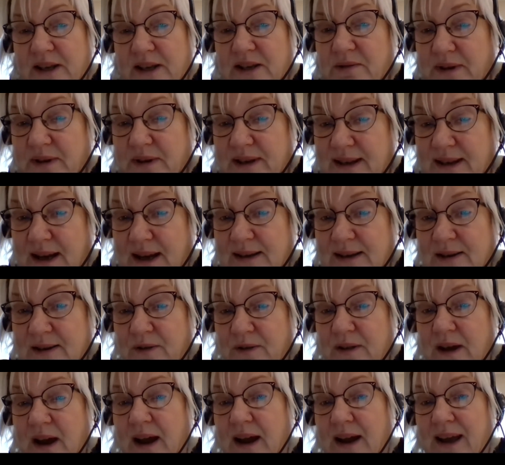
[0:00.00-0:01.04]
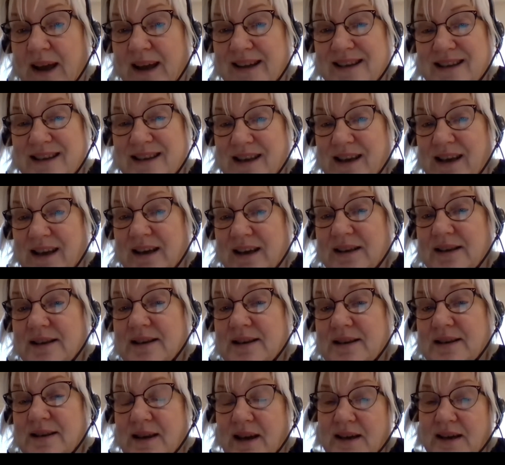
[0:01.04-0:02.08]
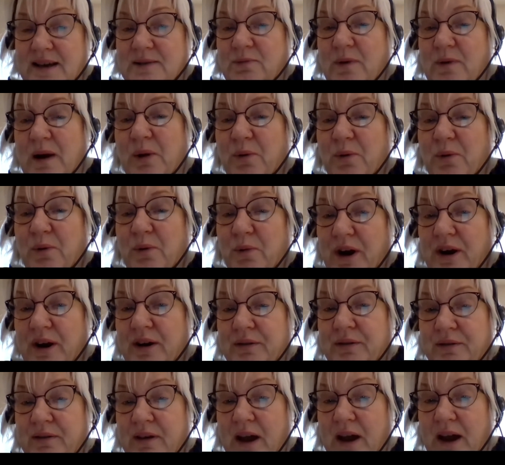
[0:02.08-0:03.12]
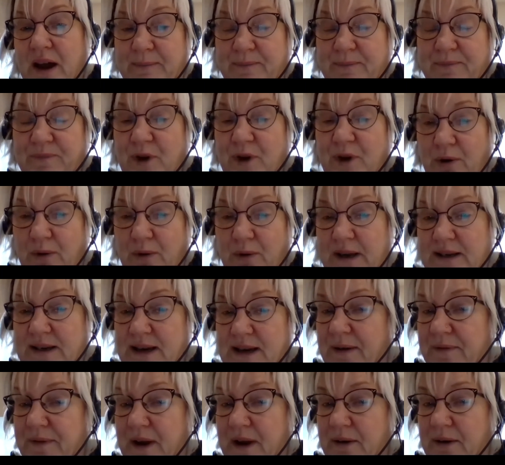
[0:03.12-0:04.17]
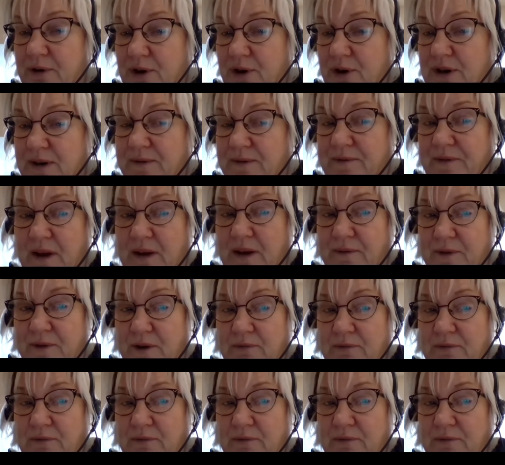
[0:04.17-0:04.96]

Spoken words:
to assess on that. It's well worth going down that road if